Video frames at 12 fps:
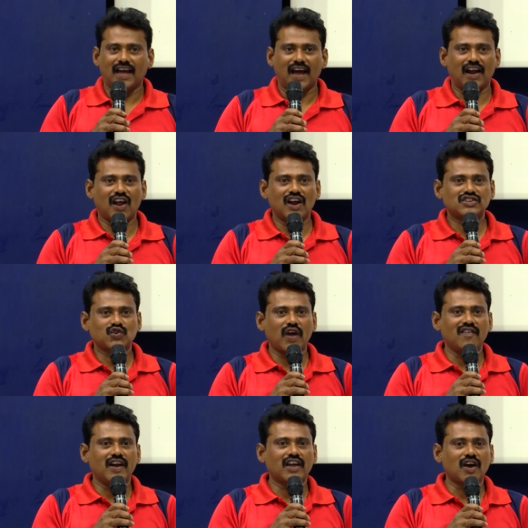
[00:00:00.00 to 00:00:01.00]
And also I
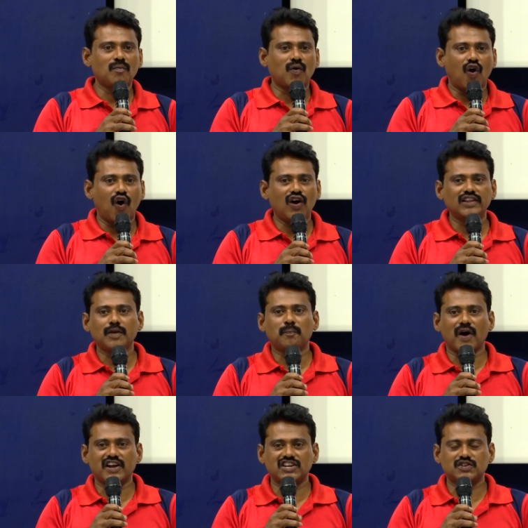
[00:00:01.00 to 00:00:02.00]
welcome all the
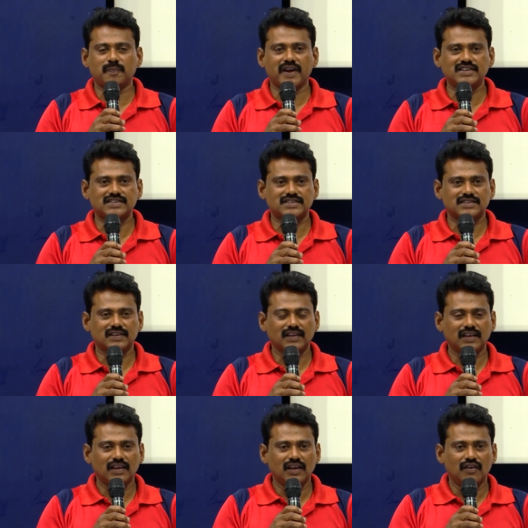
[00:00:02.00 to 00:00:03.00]
participants
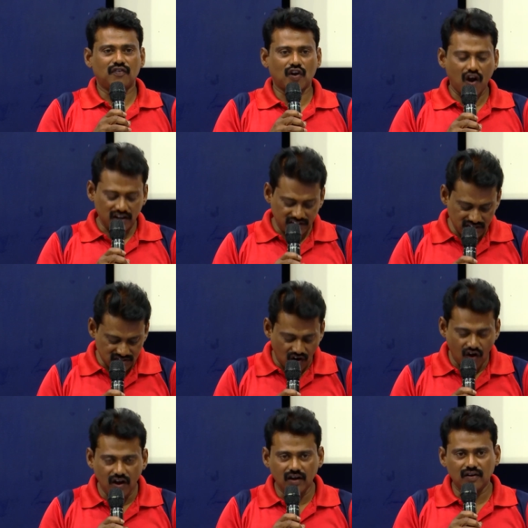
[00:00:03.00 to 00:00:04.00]
for all
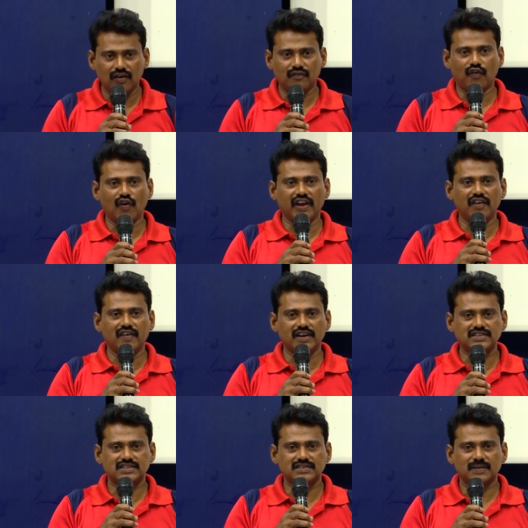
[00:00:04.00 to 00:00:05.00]
4
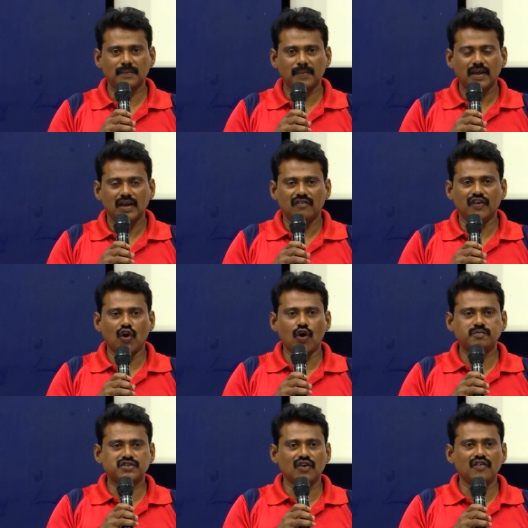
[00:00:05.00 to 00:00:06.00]
events. We
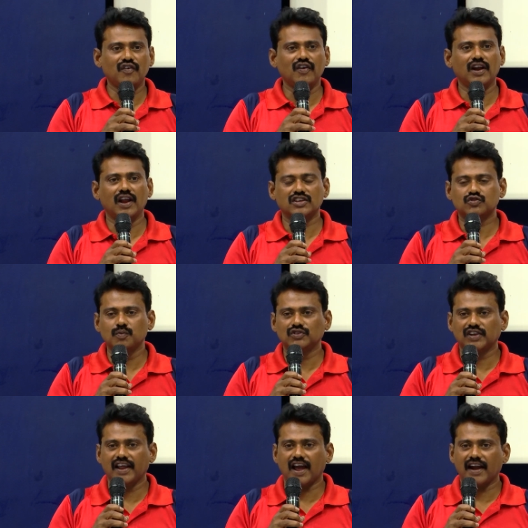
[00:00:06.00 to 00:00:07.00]
hope so we will
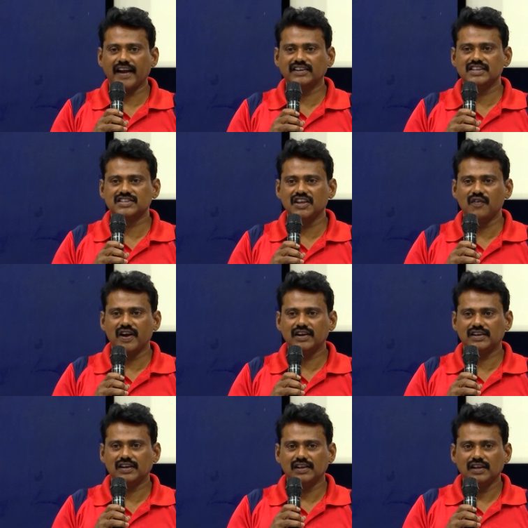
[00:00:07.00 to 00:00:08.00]
smoothly conduct this
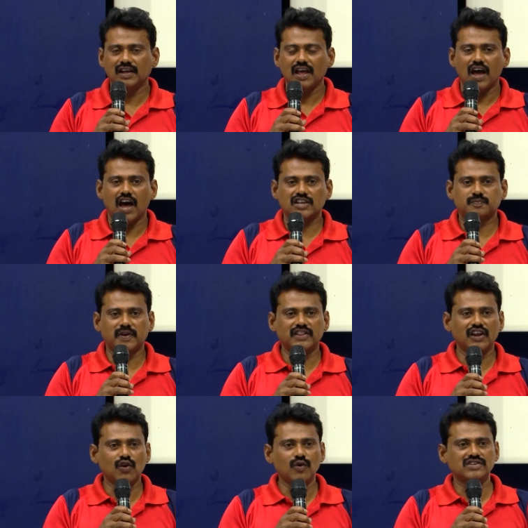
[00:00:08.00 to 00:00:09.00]
event as per
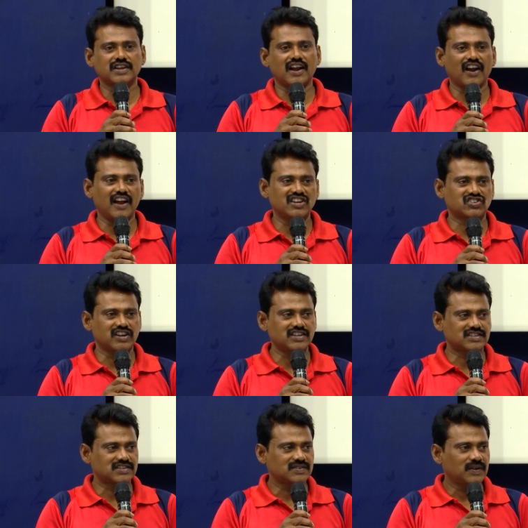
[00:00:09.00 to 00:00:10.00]
the rules and
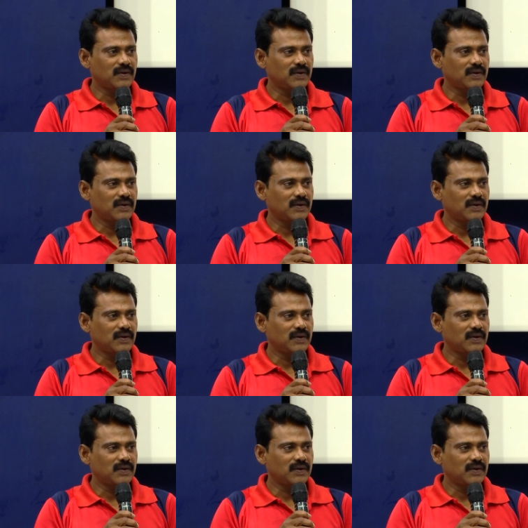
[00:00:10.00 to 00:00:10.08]
regulations.